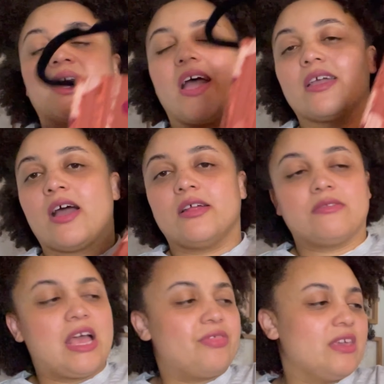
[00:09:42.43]

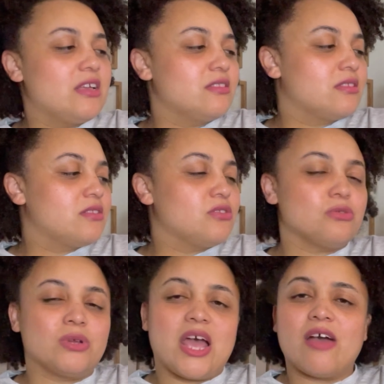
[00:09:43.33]
I think it's
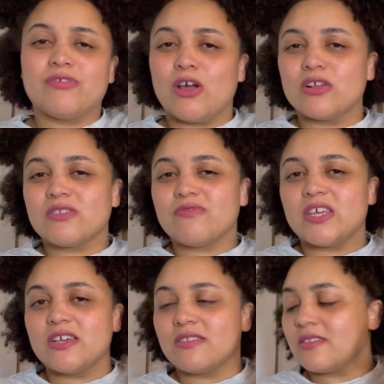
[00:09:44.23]
2.5 yards of
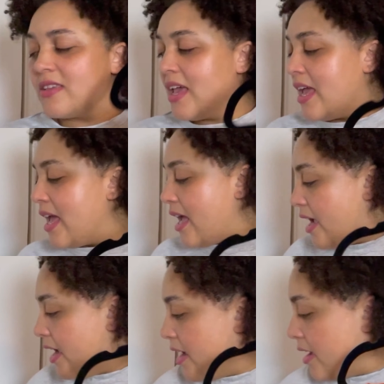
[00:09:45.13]
this,
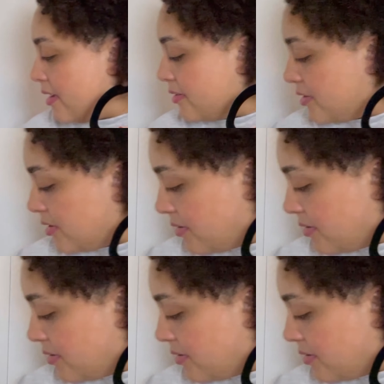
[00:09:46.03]
and